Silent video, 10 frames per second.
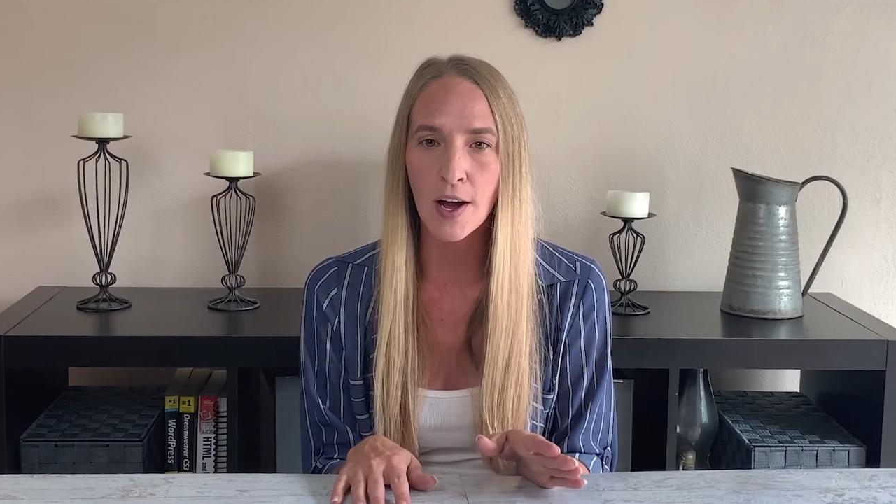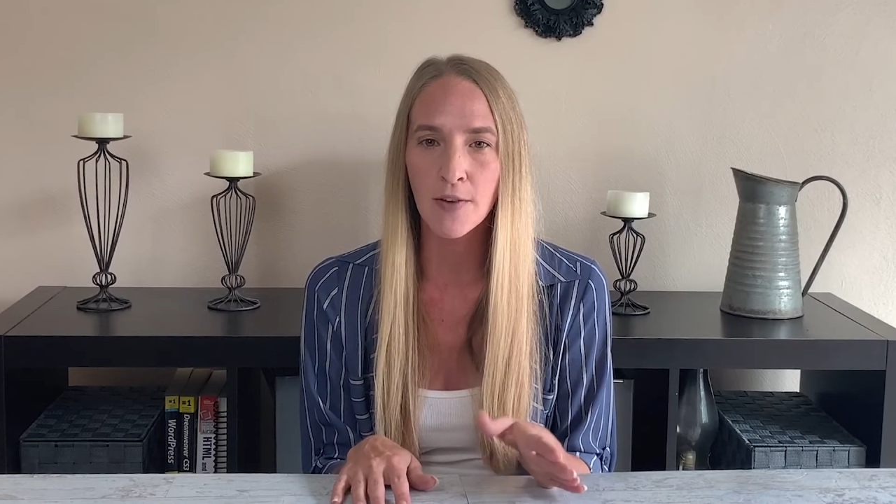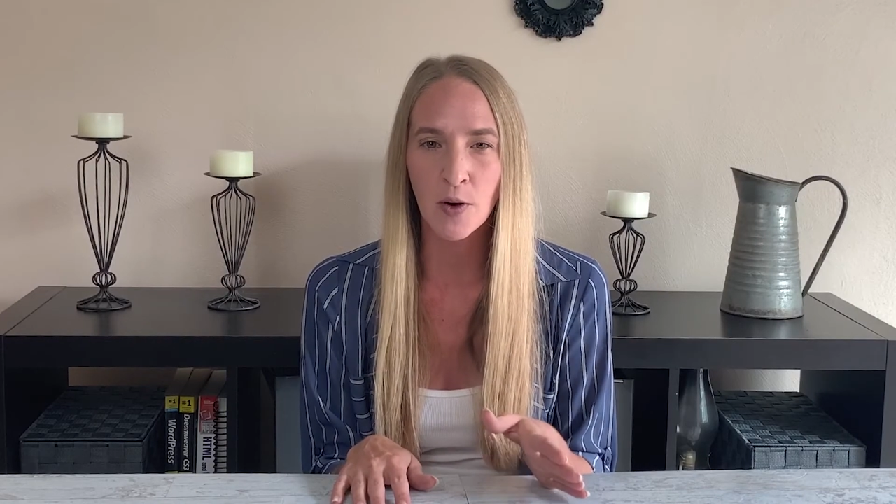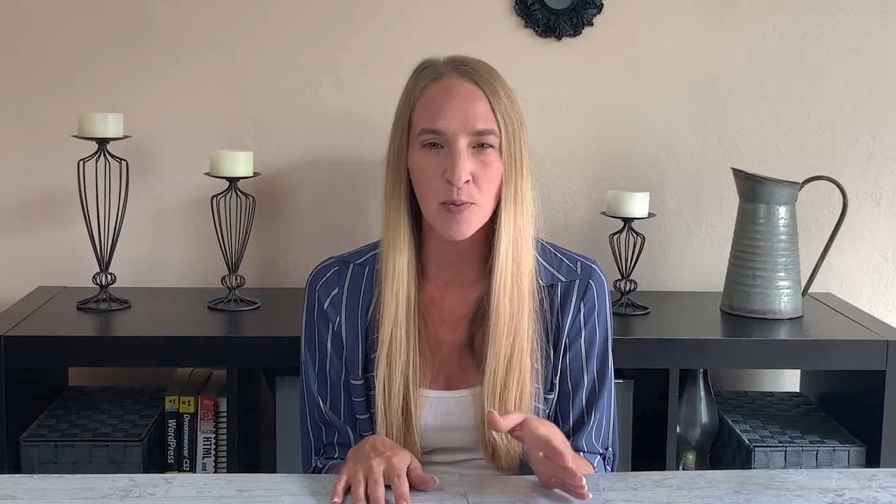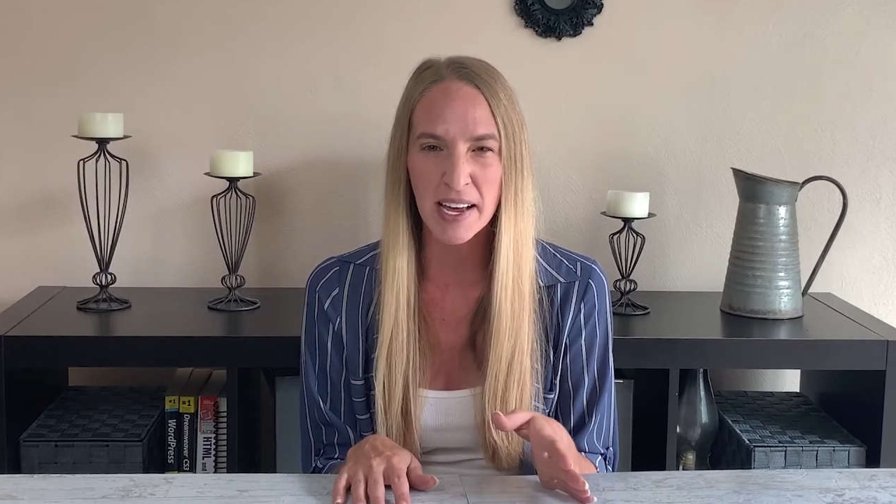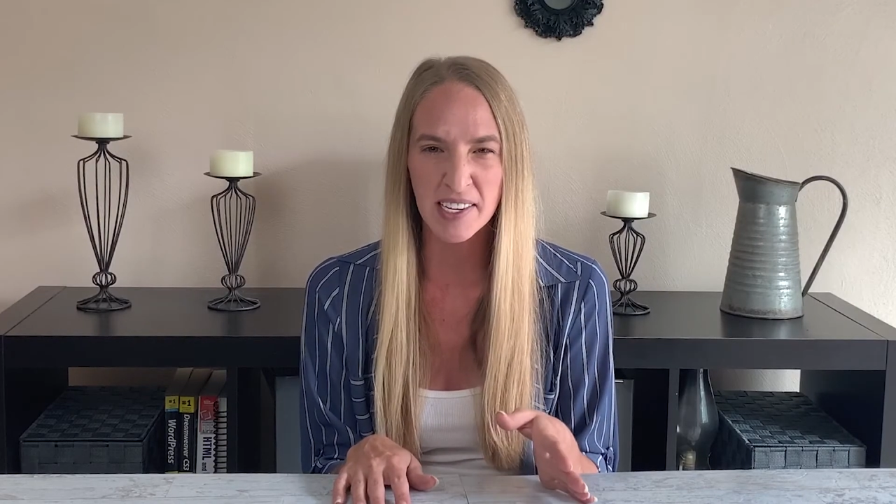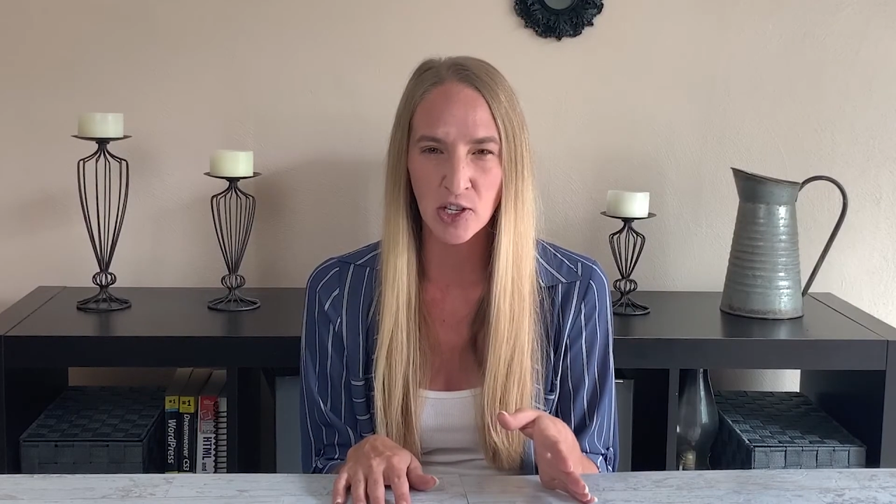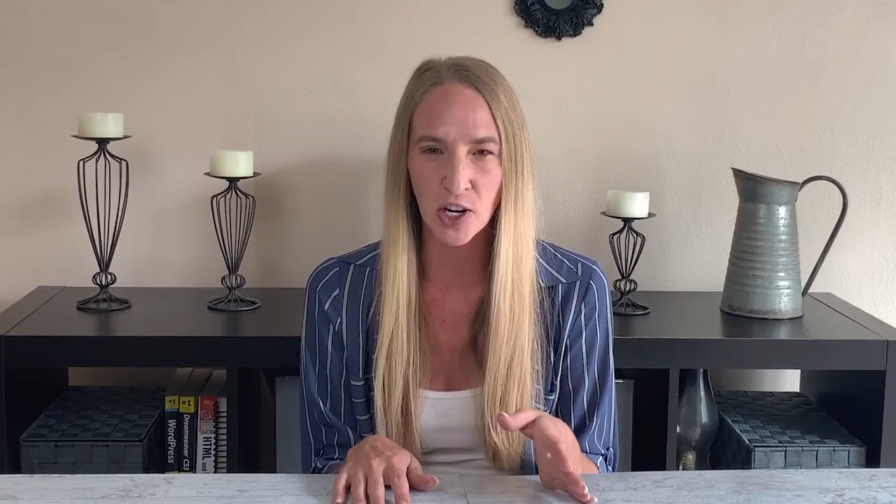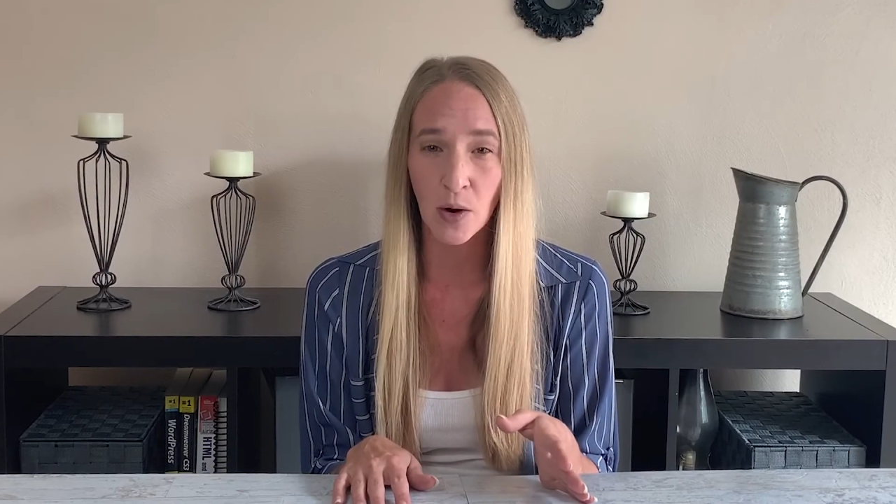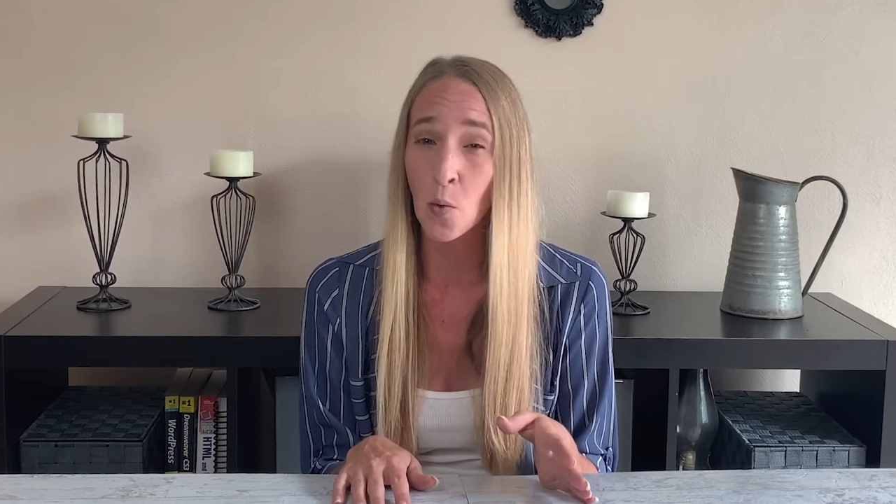of your
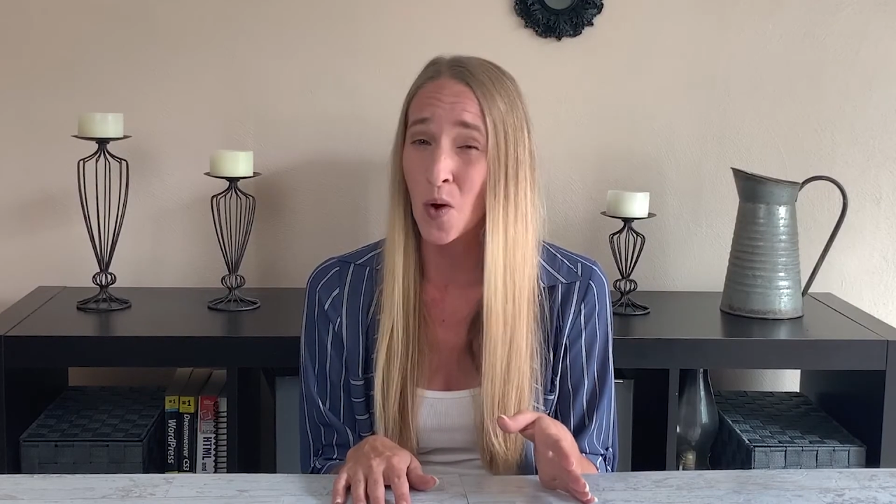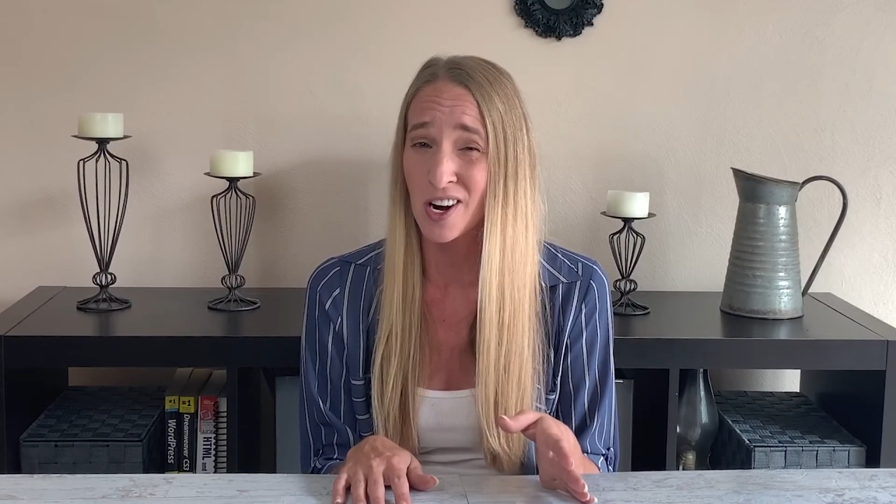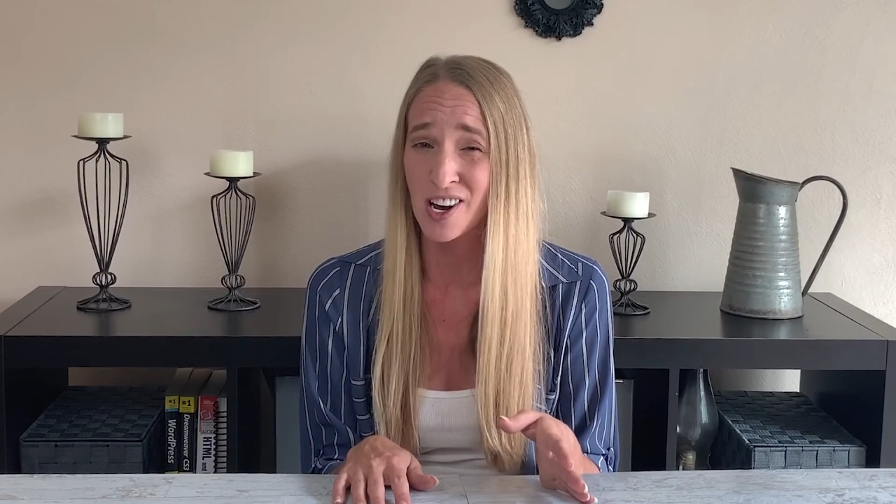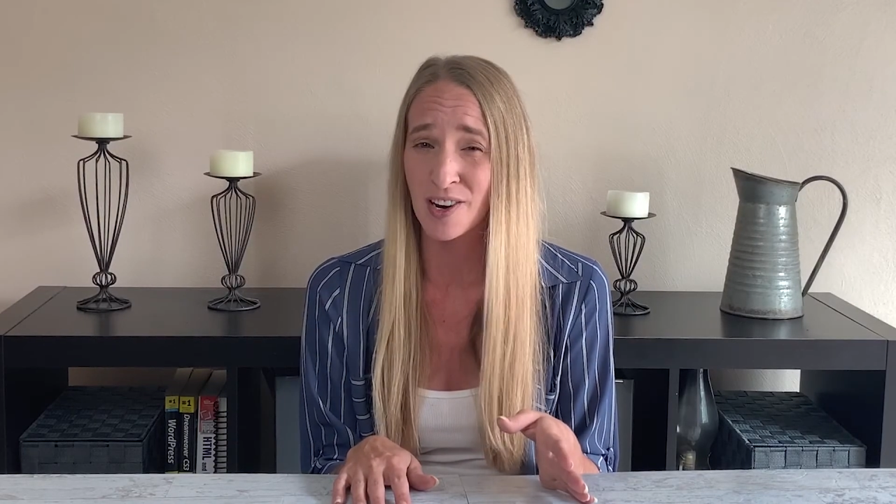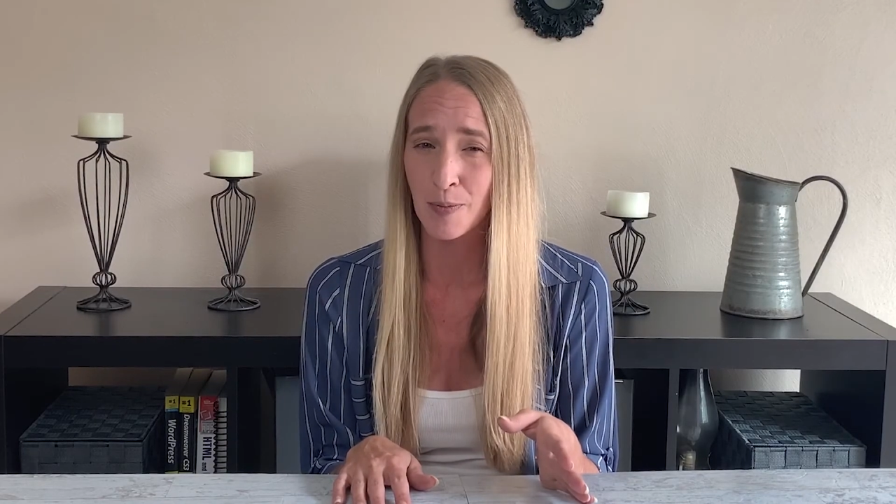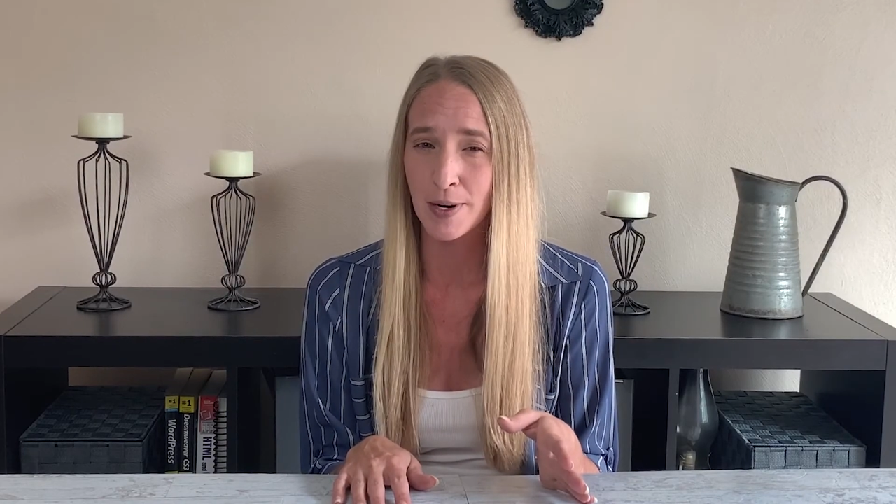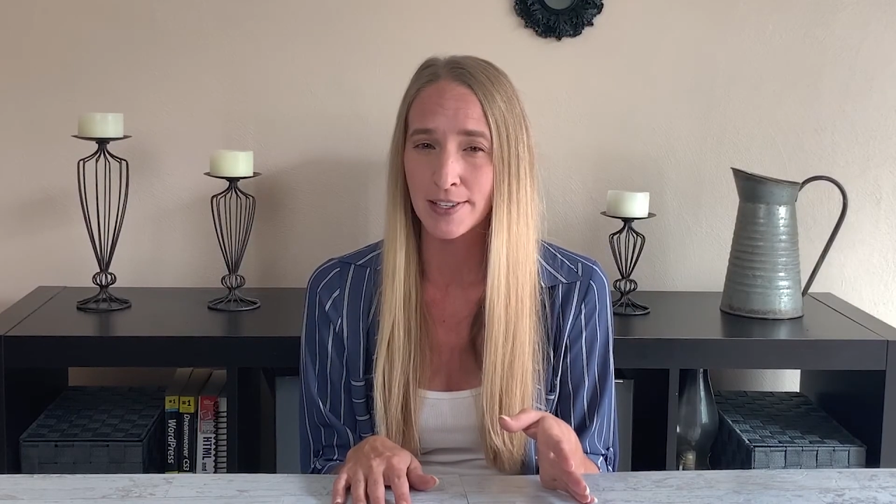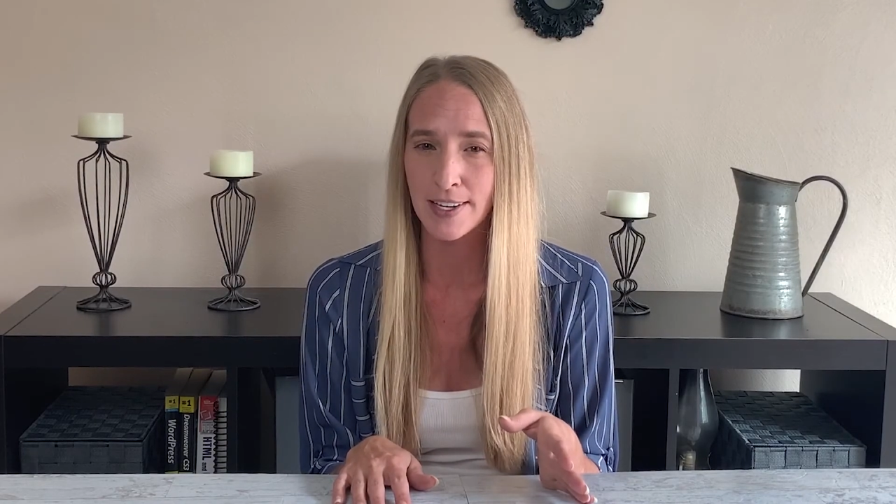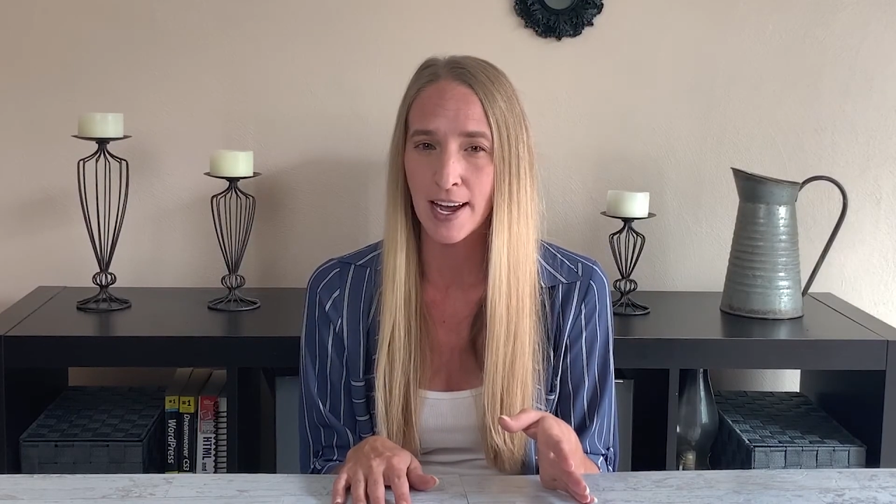messaging 100%.